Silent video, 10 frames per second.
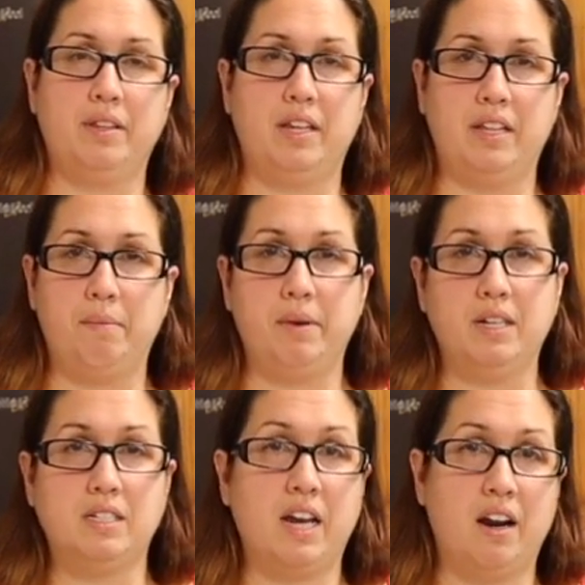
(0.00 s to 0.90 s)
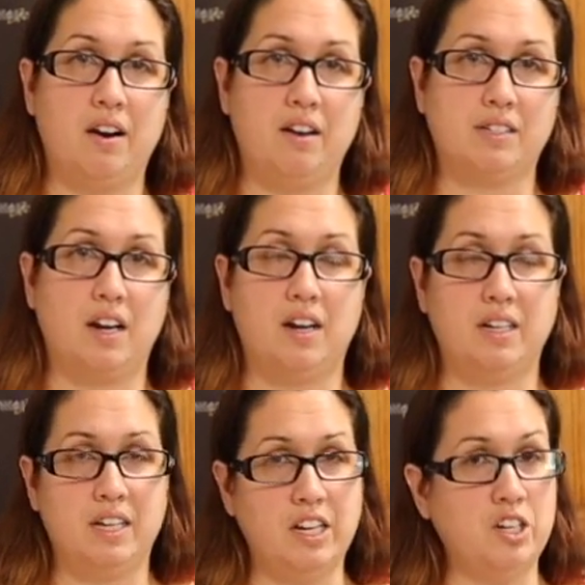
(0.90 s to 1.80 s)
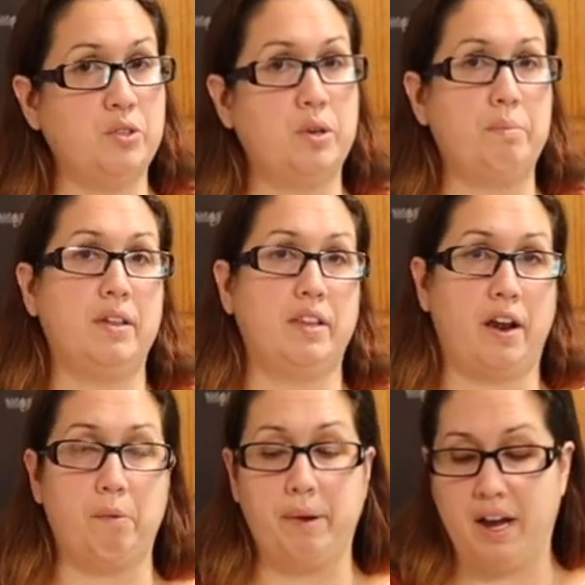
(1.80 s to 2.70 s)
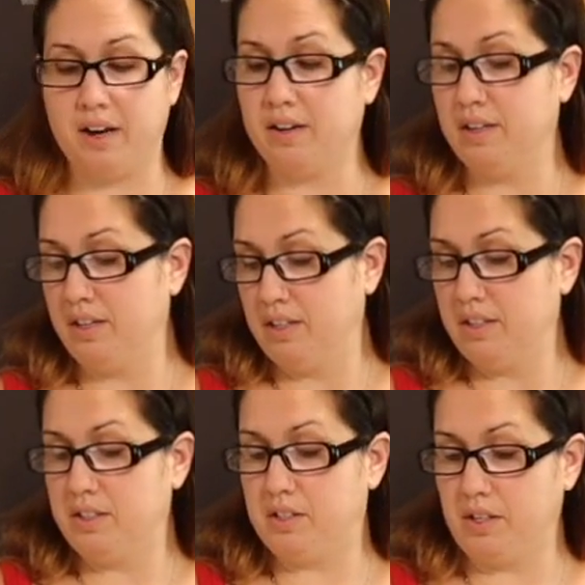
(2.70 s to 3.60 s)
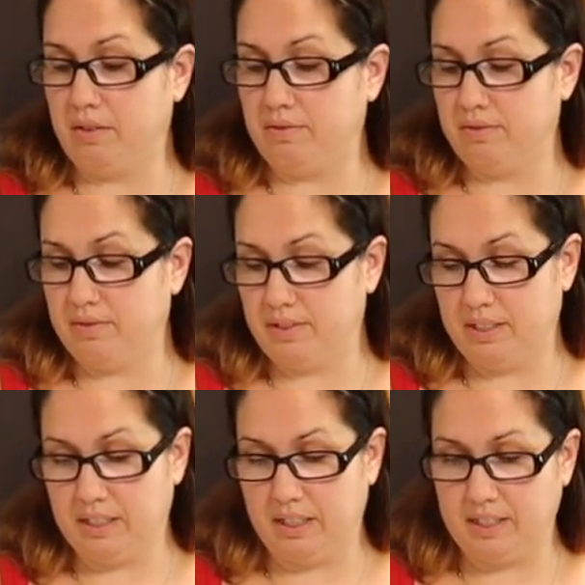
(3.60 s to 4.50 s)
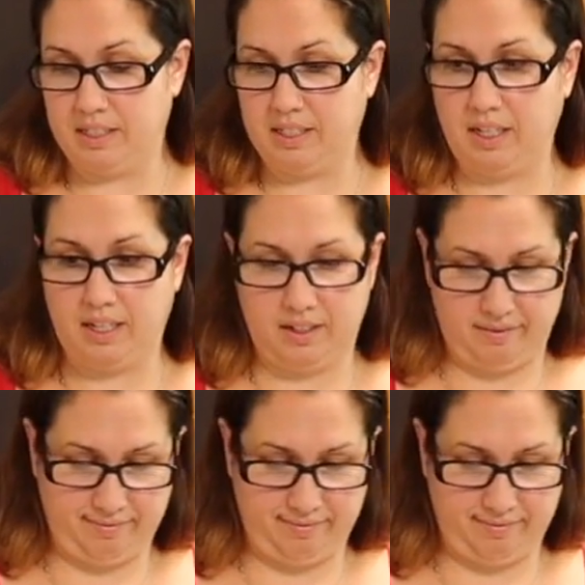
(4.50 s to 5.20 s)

then that means air has gotten into them and they are bad. So let's see.